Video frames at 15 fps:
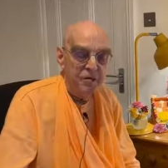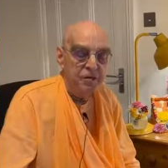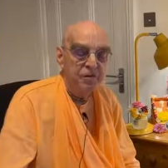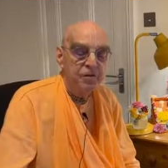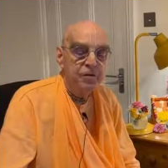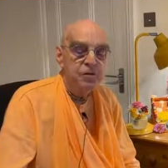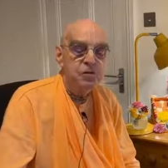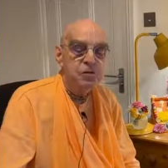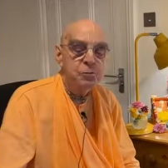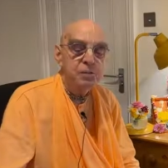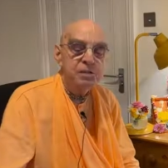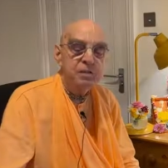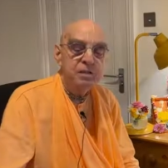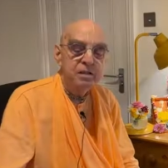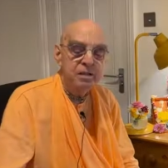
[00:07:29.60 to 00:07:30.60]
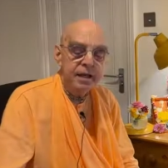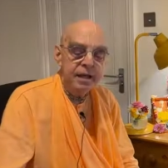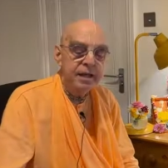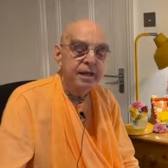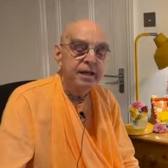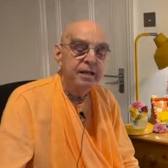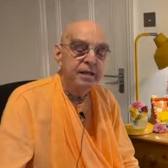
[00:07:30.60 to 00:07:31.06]
The virtuous
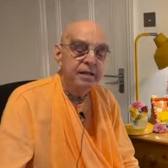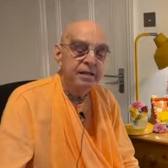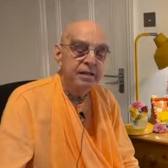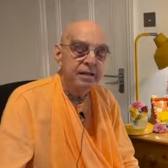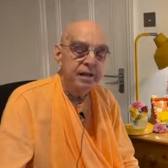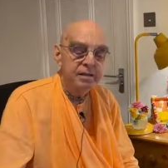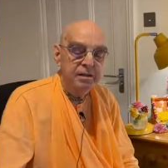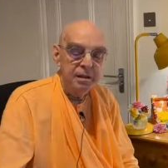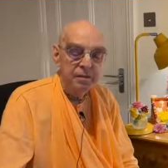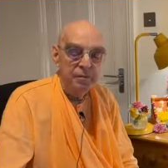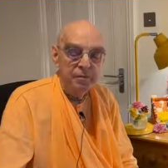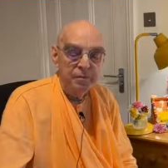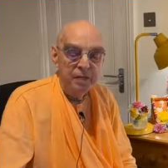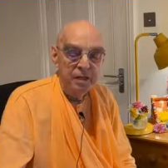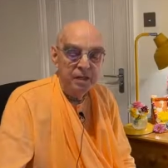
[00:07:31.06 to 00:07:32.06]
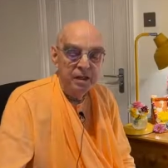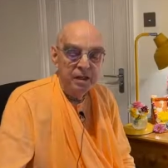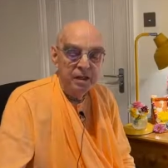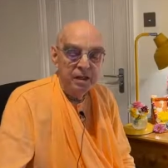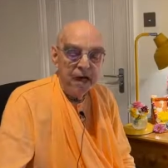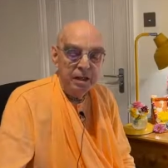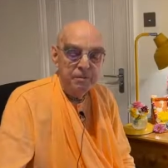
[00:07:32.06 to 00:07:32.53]
lady Diti
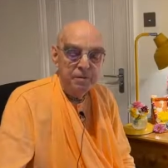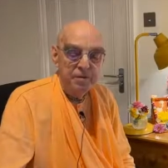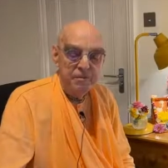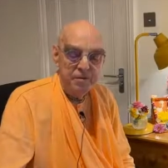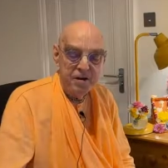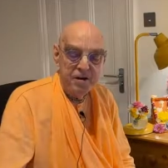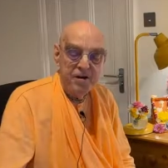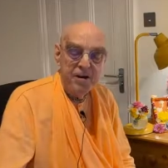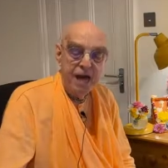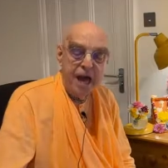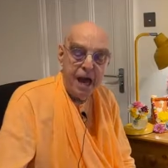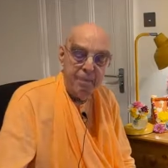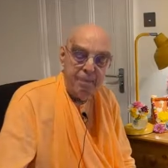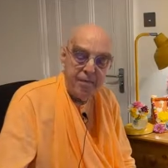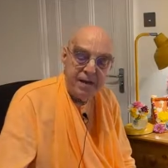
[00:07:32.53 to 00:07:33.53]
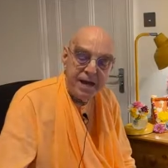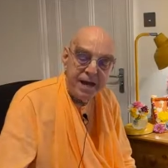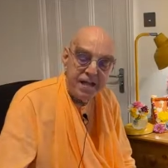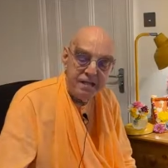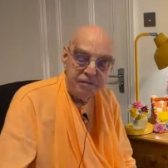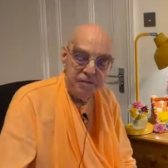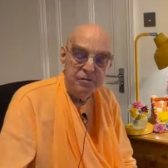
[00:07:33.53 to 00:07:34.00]
had been very
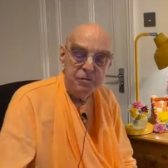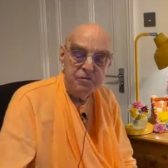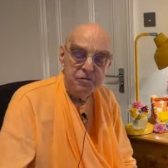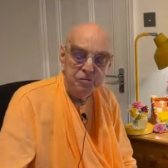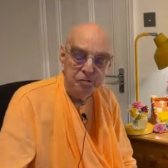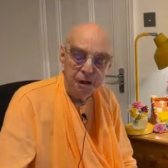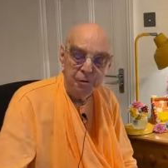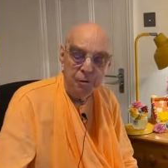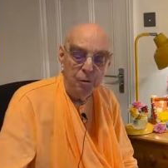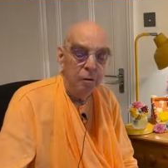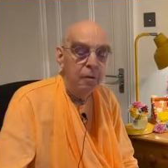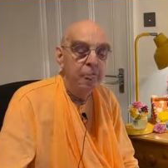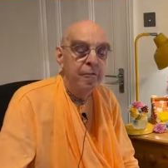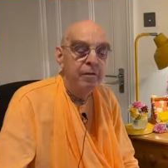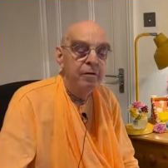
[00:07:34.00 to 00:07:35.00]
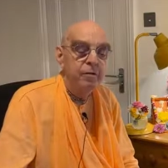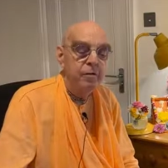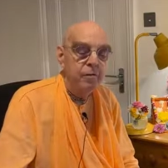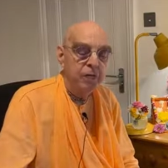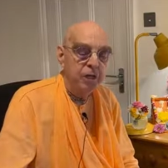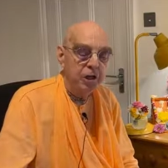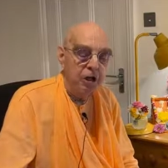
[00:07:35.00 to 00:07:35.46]
apprehensive of trouble
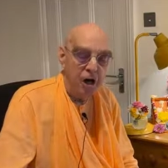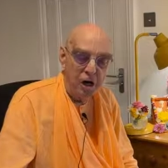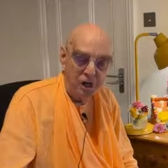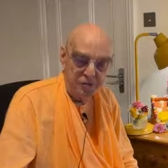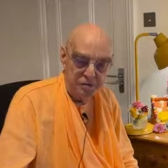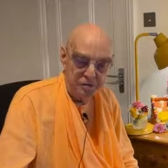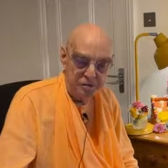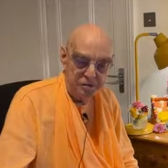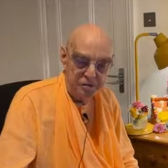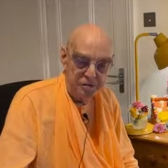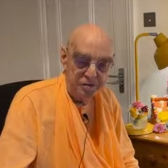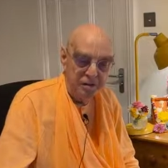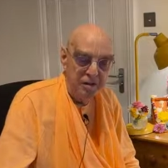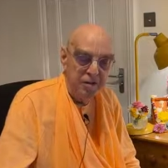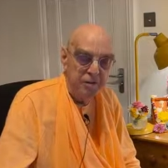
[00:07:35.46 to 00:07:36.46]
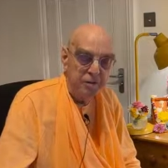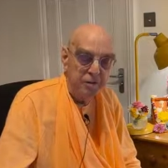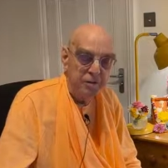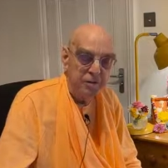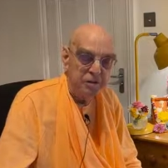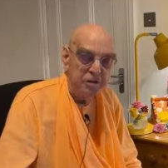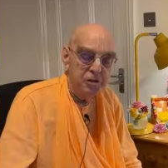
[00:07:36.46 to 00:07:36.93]
to the gods
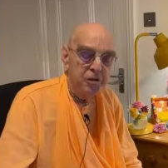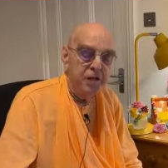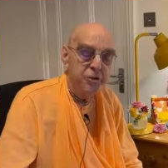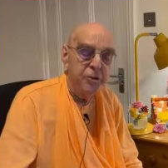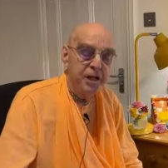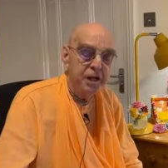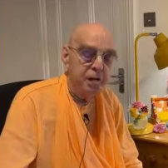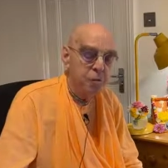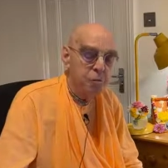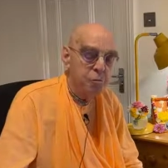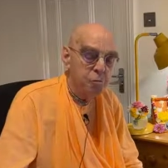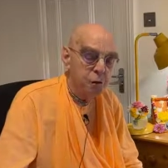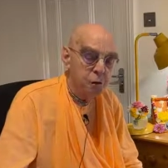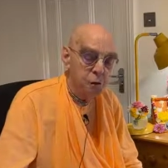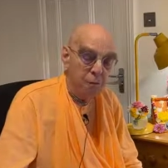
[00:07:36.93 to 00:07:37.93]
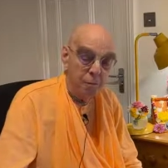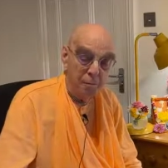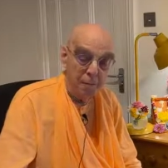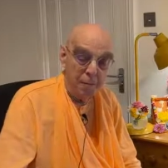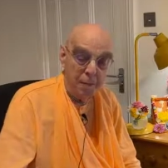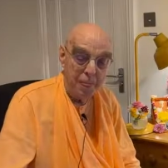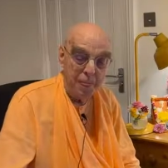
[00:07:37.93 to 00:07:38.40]
from the children in her womb,
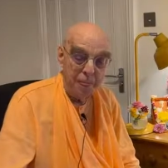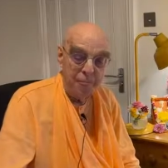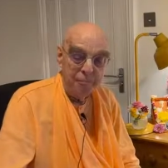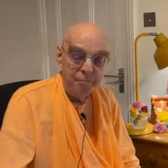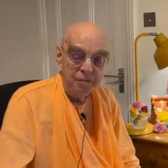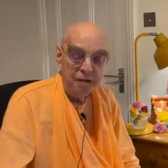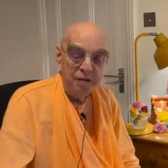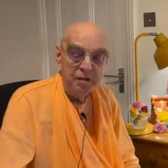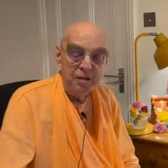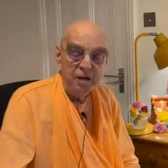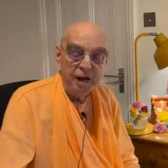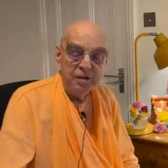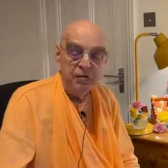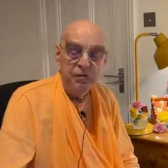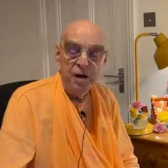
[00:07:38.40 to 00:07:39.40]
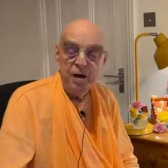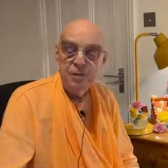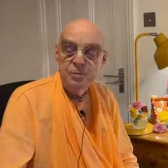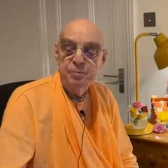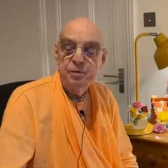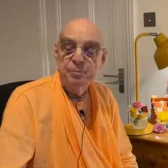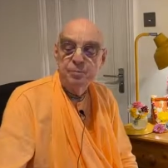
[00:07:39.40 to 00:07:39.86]
and her
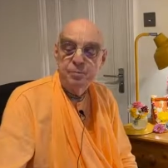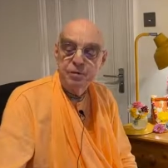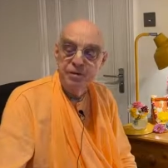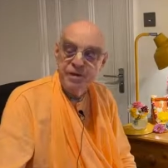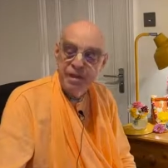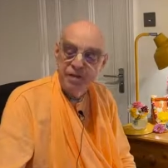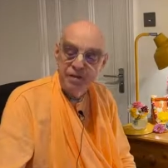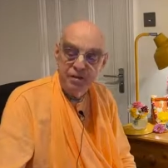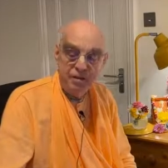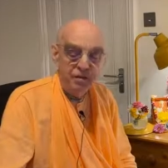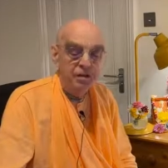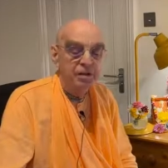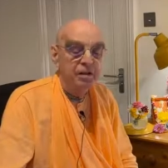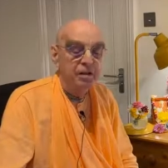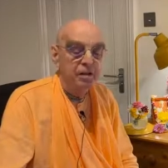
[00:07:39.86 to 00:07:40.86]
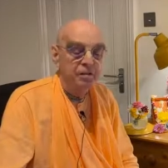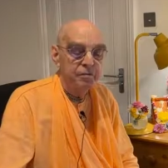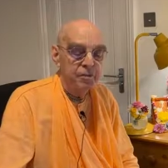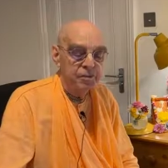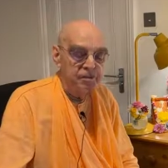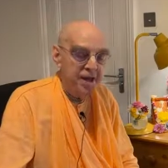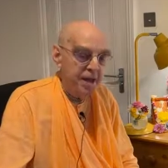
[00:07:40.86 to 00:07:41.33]
husband predicted
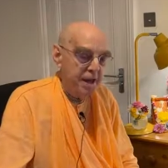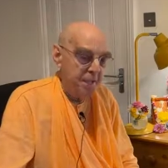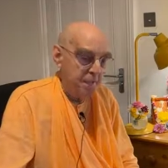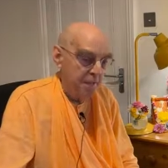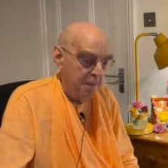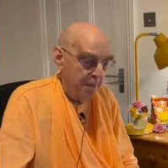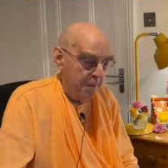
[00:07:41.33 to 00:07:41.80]
the same.